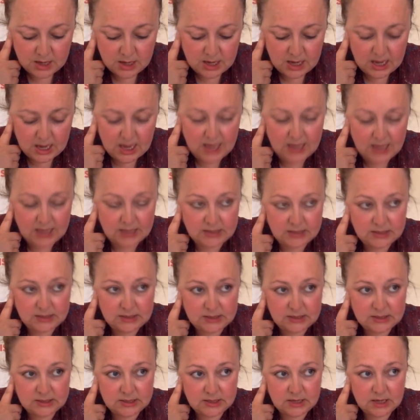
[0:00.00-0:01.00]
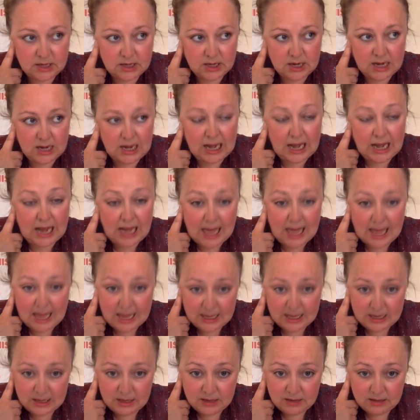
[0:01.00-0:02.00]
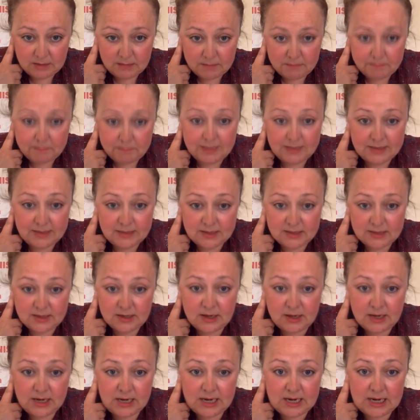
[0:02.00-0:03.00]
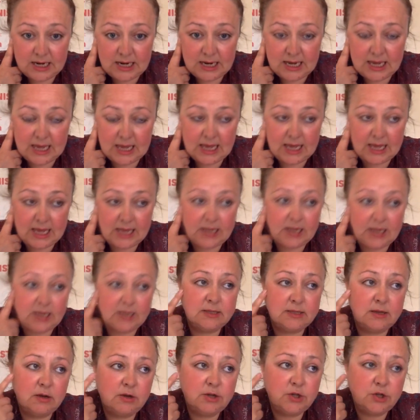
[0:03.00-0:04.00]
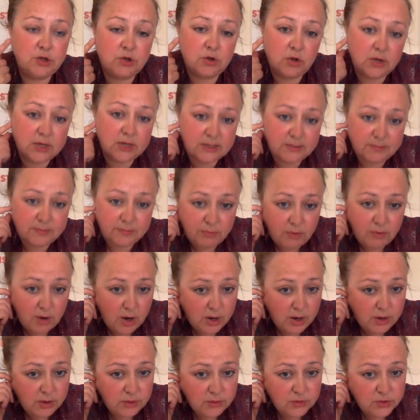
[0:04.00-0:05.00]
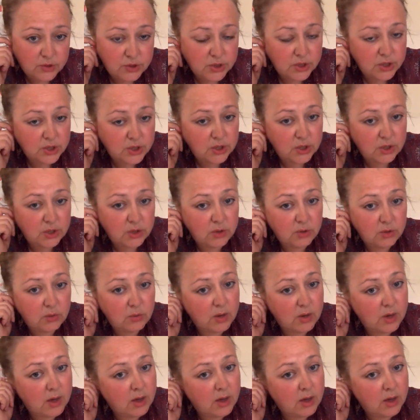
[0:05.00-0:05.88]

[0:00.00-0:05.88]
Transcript: And clay, bentonite clay, as long as your dog isn't prone to